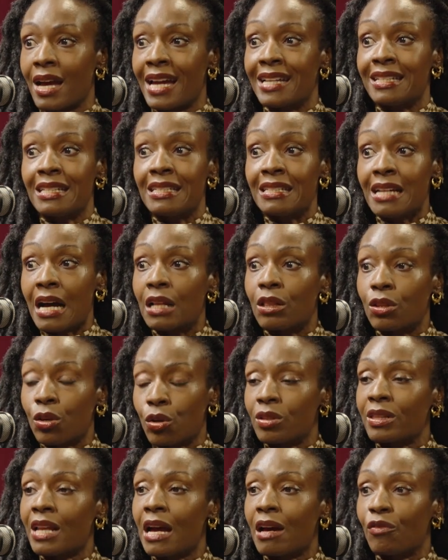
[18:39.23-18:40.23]
I did not
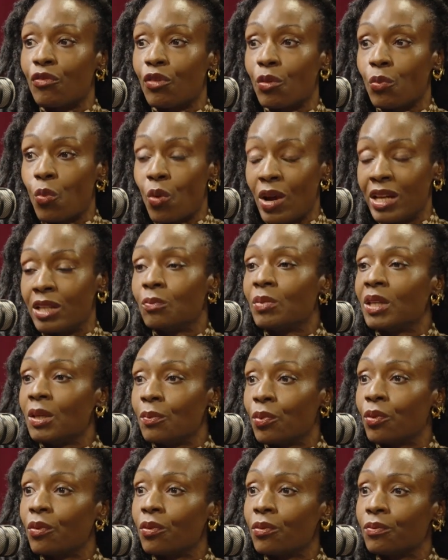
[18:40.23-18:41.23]
learn that from white
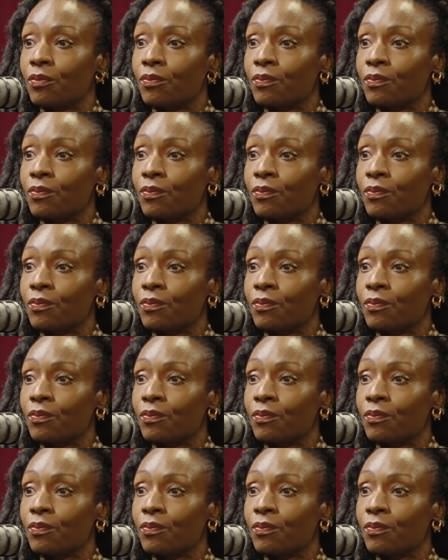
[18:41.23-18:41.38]
people.